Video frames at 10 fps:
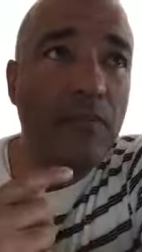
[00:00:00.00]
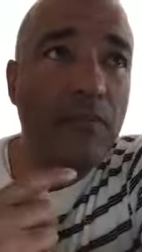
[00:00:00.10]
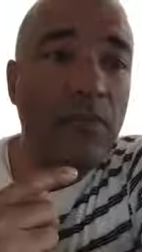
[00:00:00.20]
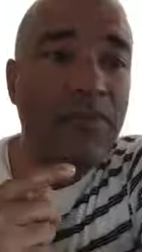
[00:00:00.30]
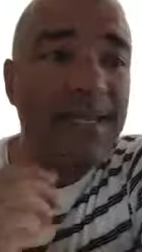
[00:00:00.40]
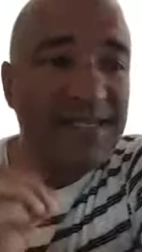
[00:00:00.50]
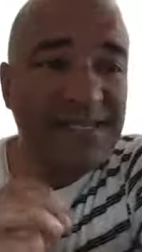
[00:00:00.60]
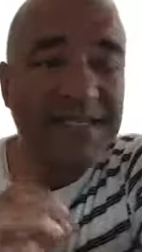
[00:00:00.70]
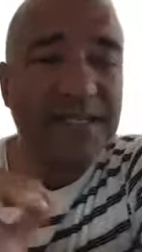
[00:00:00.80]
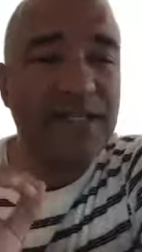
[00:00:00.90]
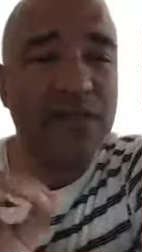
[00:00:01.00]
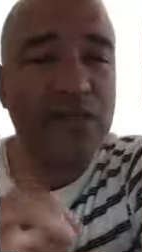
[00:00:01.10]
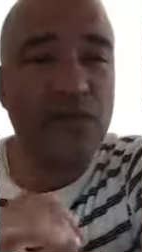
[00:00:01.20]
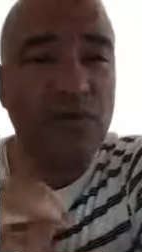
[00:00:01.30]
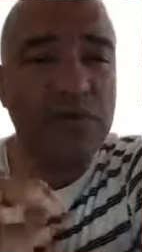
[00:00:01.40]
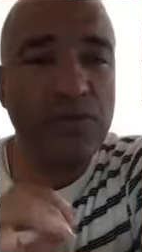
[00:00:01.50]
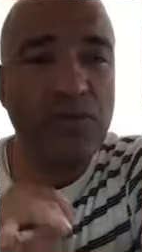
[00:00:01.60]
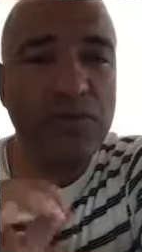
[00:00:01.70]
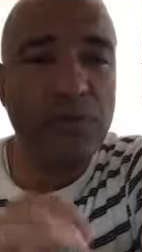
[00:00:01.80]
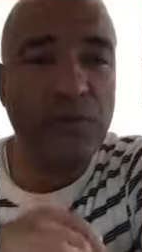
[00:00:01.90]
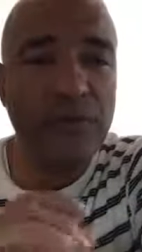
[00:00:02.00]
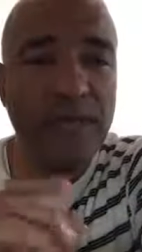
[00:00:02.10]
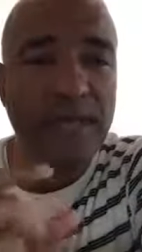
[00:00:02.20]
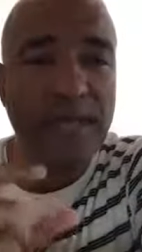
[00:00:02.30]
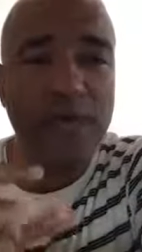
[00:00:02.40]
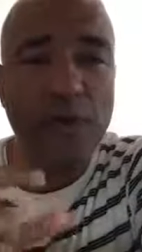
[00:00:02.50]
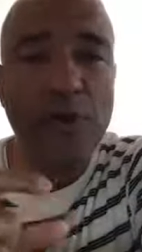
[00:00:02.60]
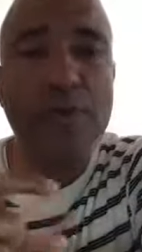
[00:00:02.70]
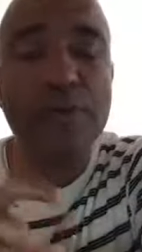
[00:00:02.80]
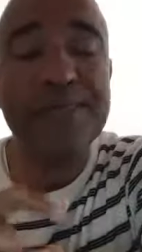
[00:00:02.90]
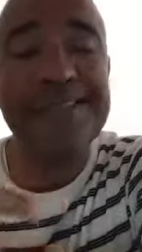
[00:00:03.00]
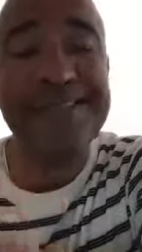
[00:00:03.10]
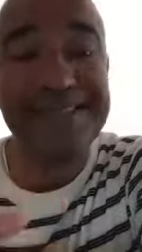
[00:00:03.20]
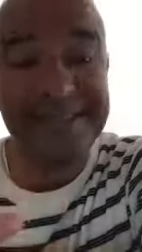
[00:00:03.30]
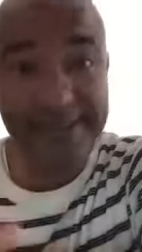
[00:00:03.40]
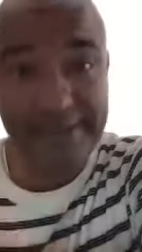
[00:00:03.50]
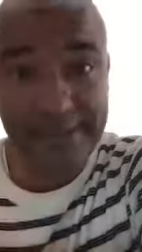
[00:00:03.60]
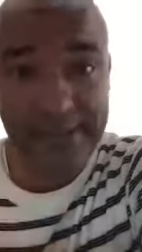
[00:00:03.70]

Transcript: This is so, so important that you're persistent